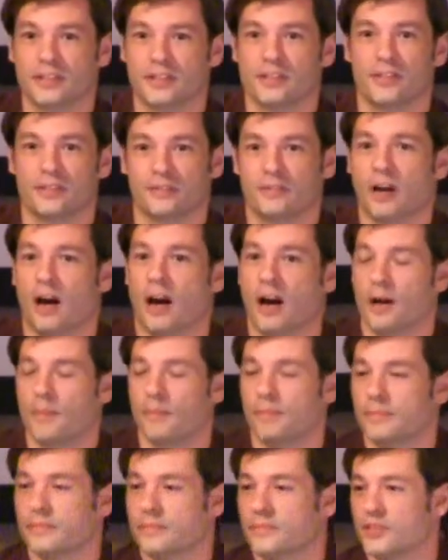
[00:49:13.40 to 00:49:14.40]
Uh,
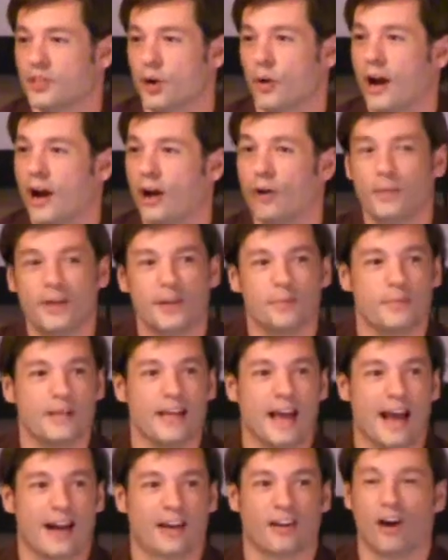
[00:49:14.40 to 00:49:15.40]
um, so
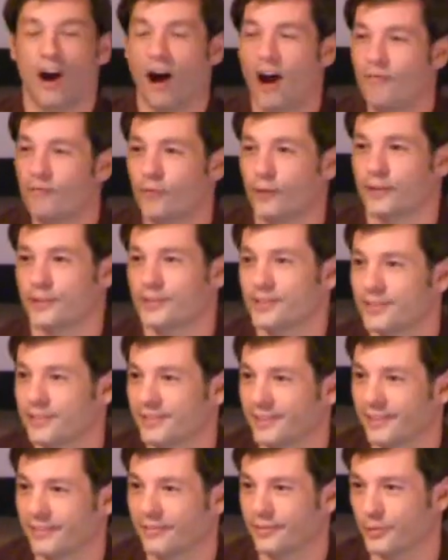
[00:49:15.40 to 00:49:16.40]
Airbnb had a
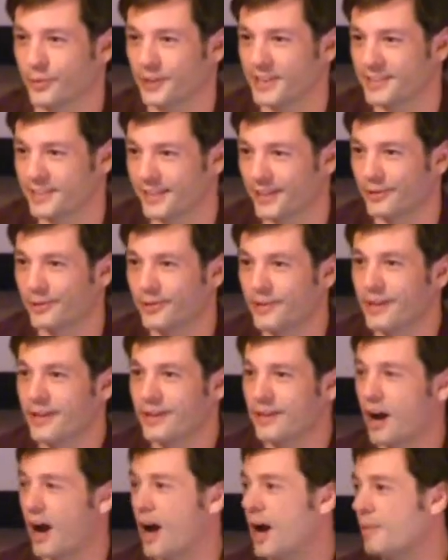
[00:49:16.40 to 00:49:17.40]
conference a few weeks ago.
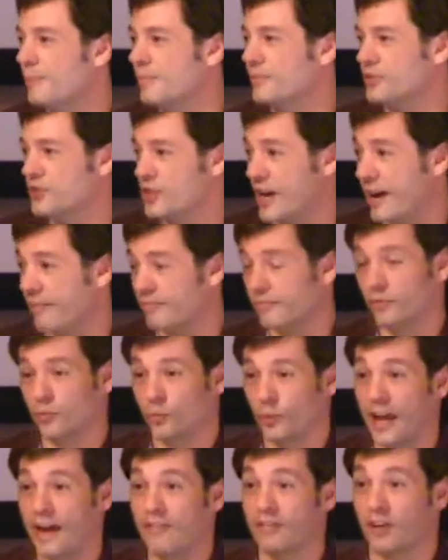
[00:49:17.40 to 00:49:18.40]
Um, Jamf,
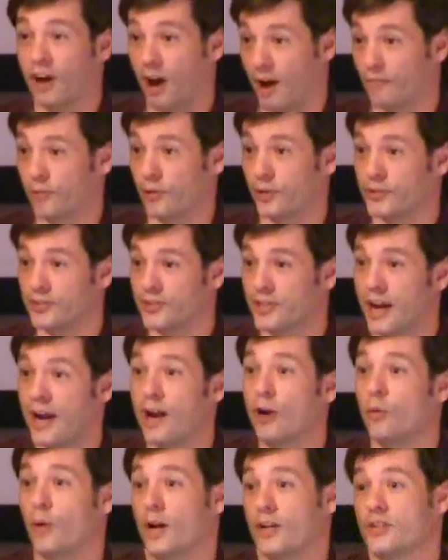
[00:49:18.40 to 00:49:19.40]
we have a conference.
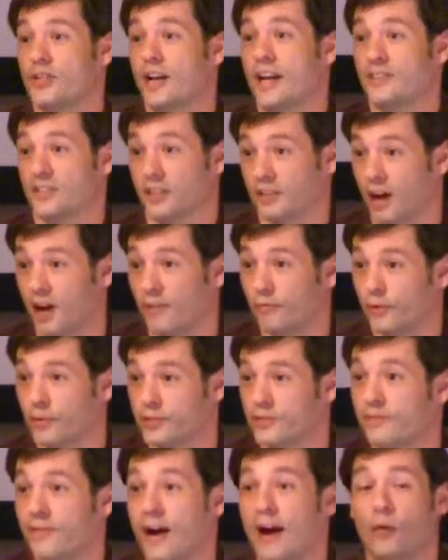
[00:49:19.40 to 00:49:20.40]
AirWatch has a
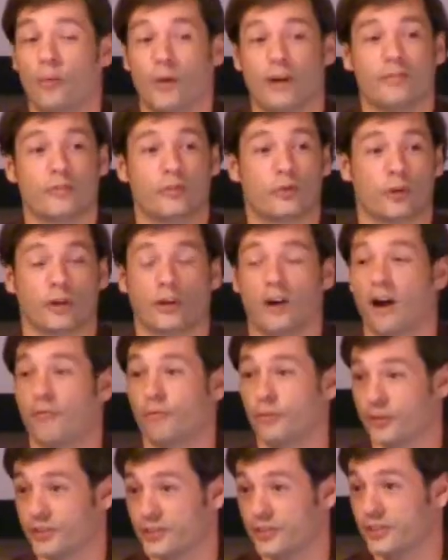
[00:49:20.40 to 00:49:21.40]
conference. FileWave threw a
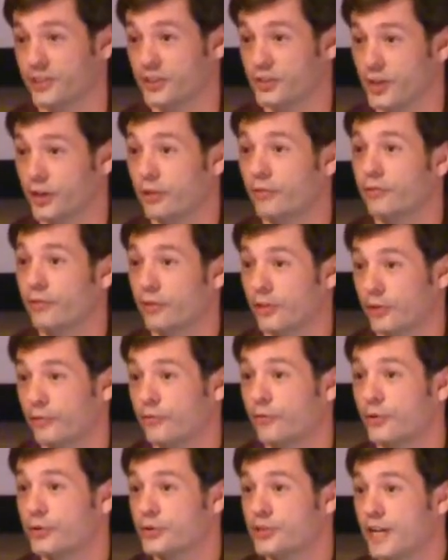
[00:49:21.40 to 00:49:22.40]
conference this year for
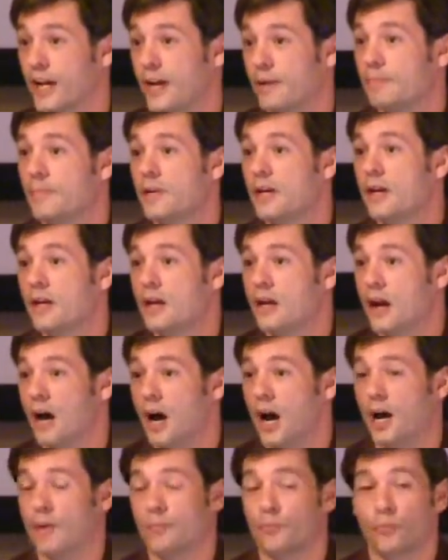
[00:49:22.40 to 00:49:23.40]
their first time.
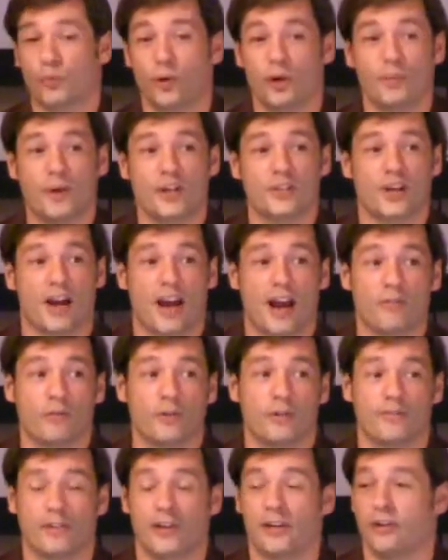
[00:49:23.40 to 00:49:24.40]
Um, pretty much
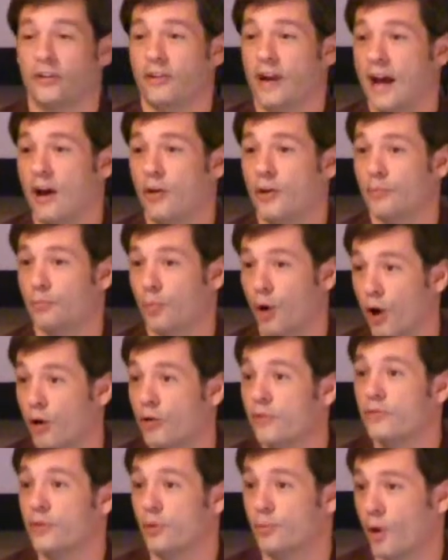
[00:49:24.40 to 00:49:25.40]
every vendor now, in
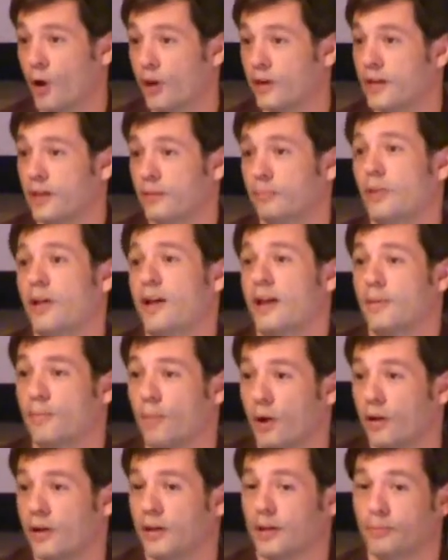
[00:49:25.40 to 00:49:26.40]
part of their marketing plan
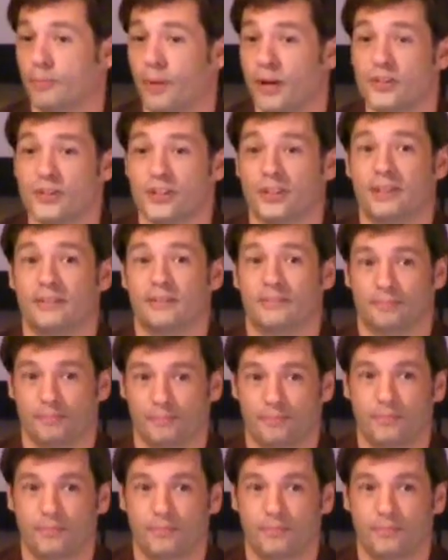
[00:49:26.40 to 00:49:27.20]
and marketing budget,